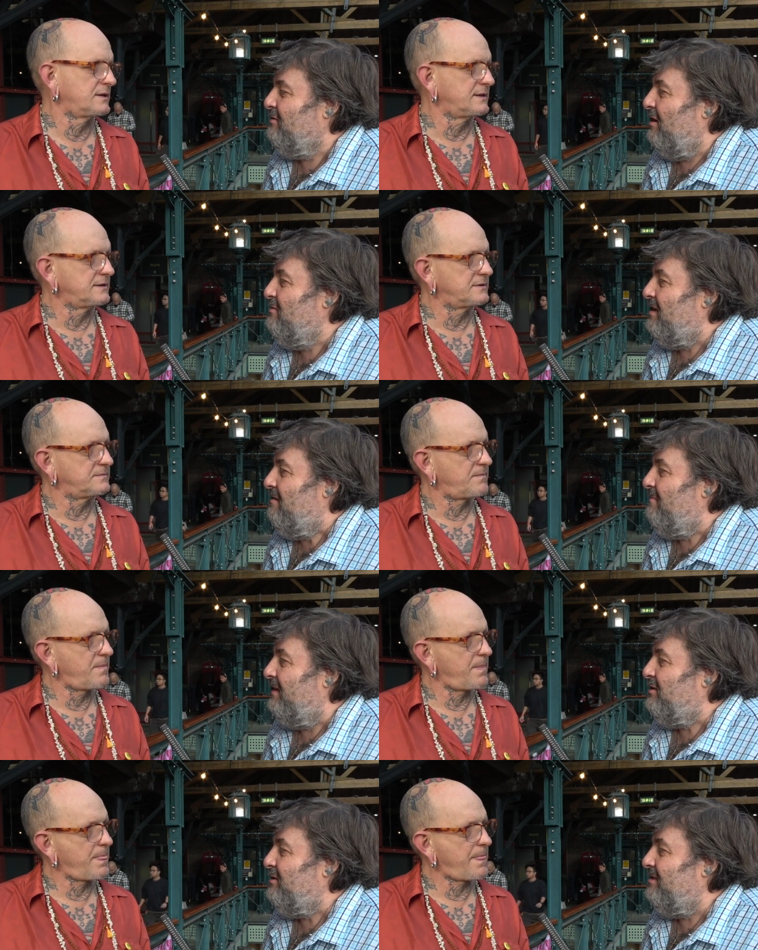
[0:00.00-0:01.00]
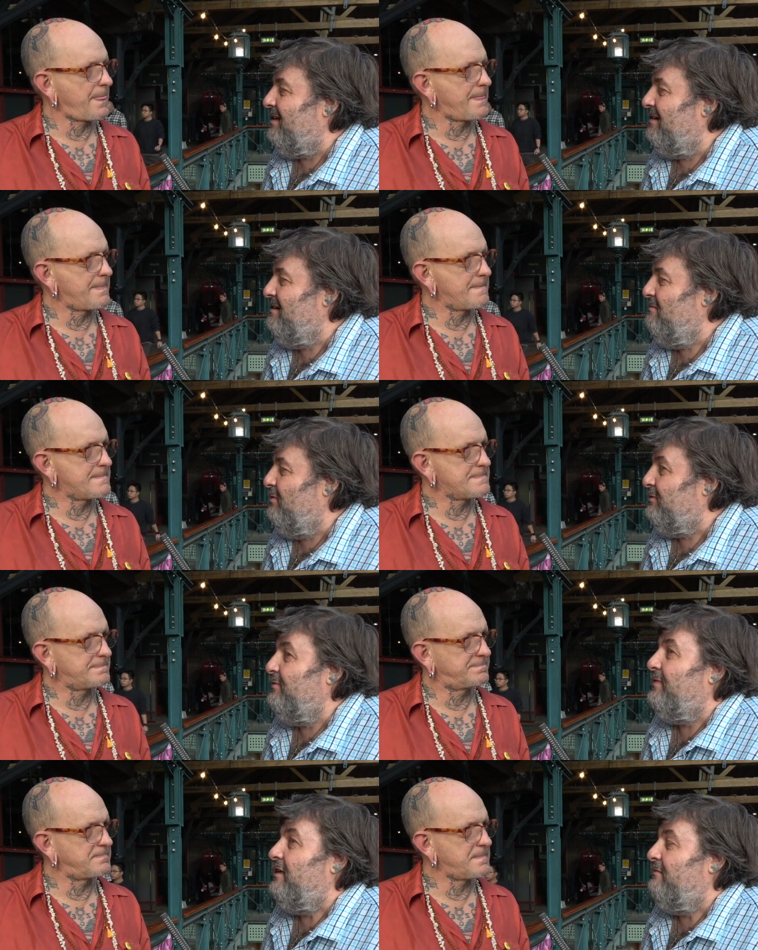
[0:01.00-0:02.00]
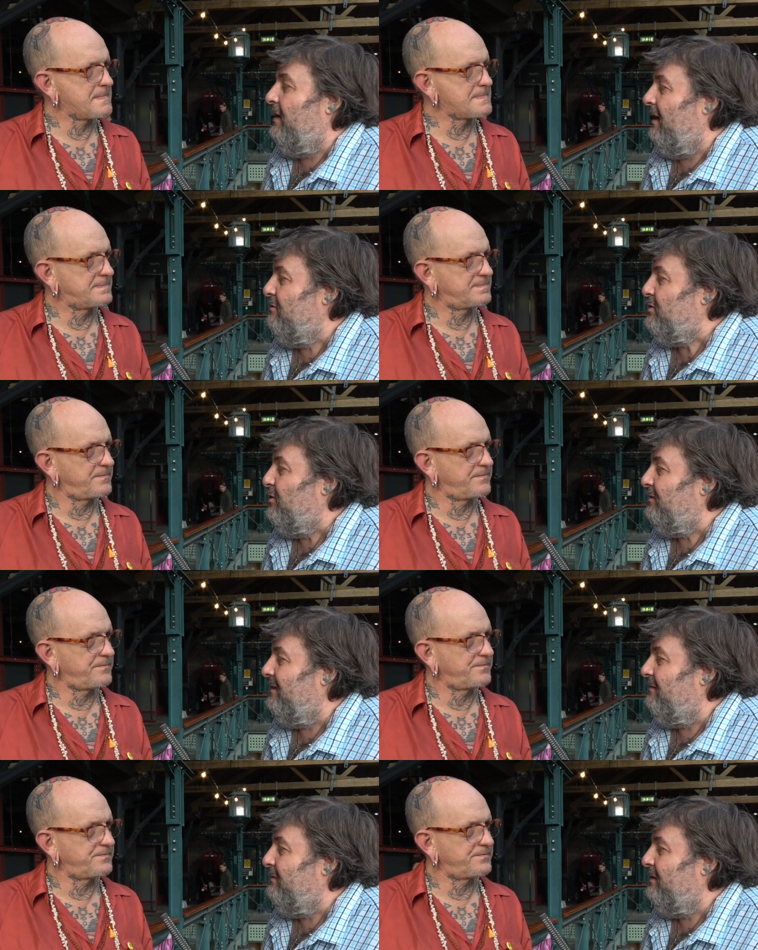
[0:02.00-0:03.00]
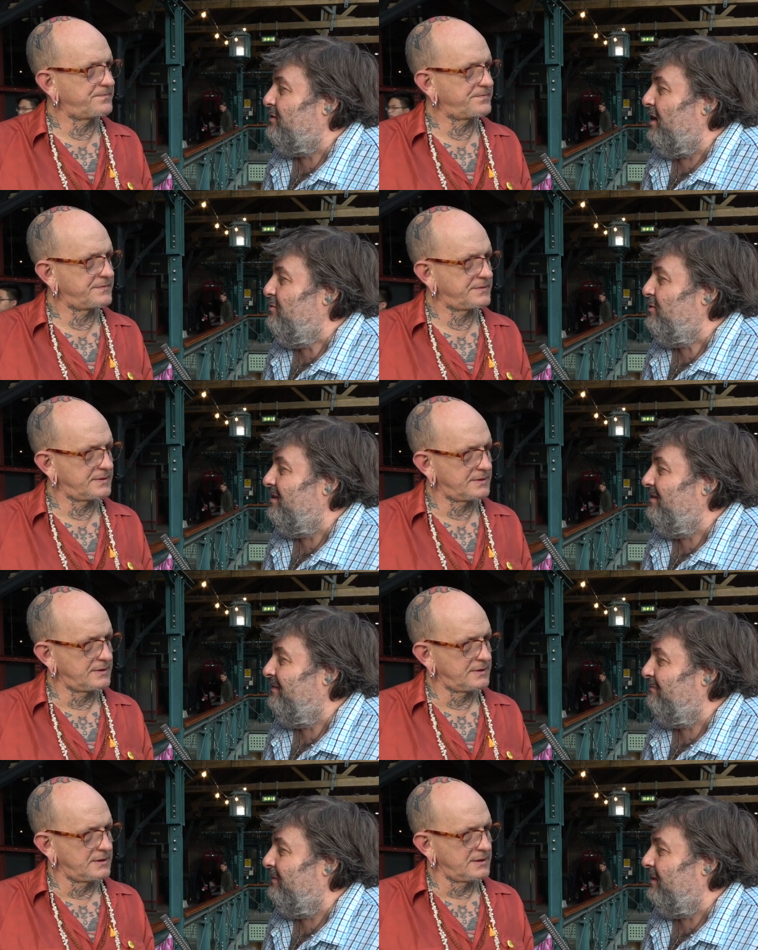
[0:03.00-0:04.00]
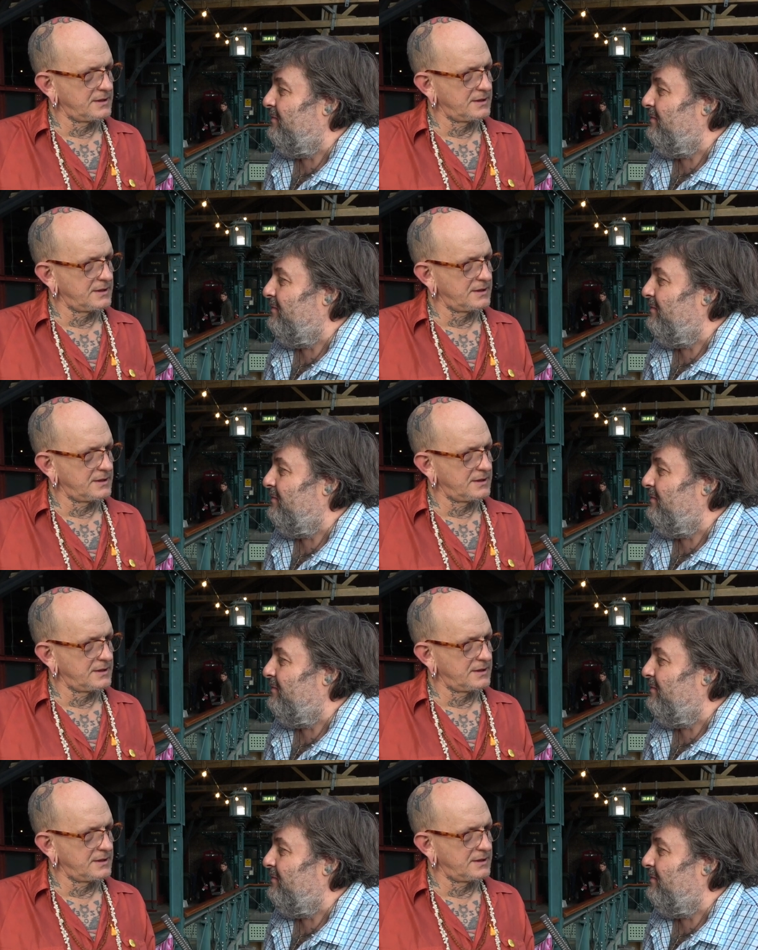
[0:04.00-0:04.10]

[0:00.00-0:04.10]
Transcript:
Speaker 1: so getting back to today, what do you think of how it's gone now, the tattoo scene, the